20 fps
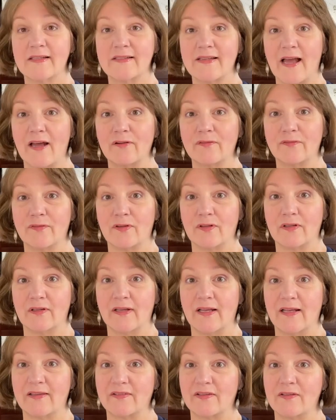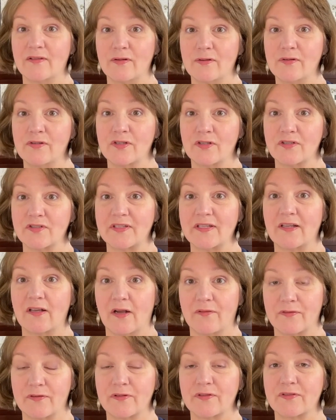Doubtful, as the New Jersey
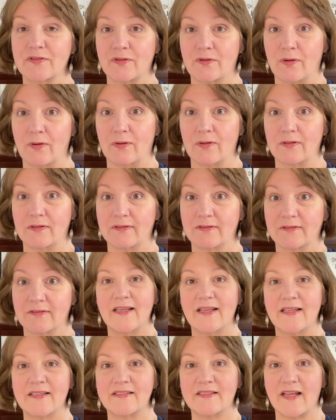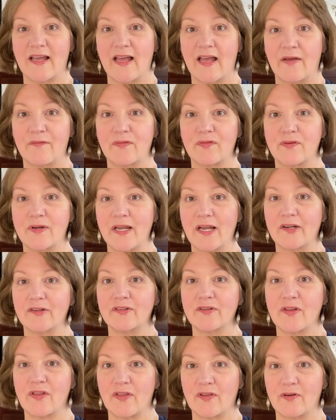governor's goal is to have
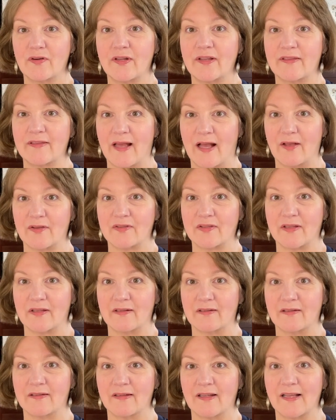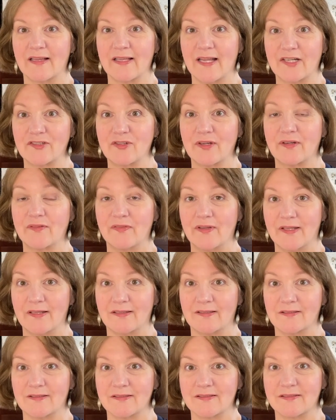330,000 electric
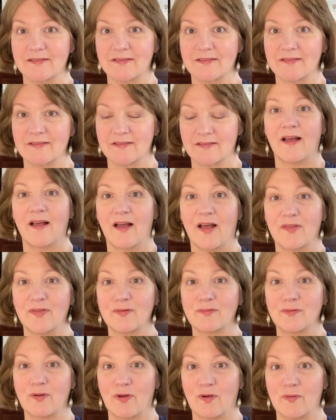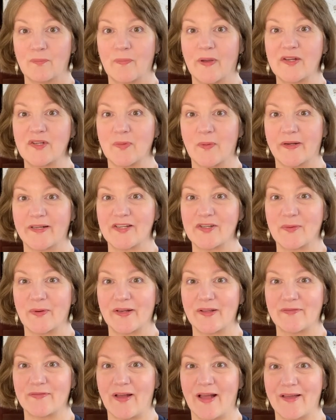vehicles on the road by
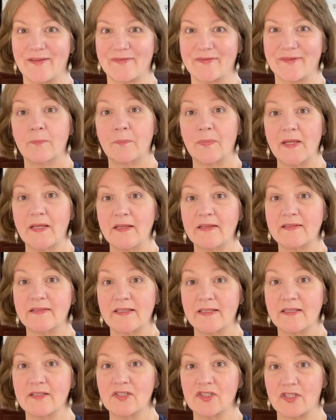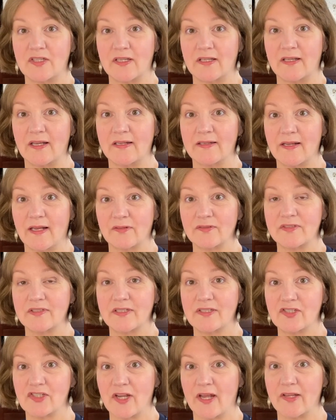2025. PSE&G announced
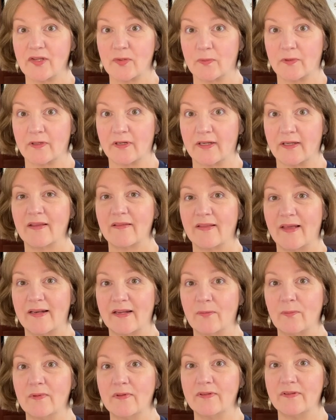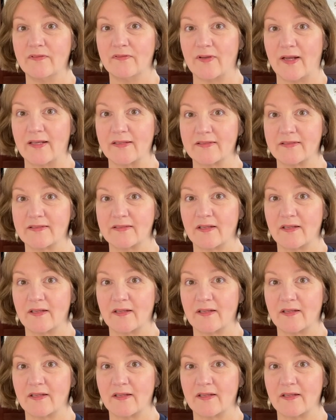in January that it will invest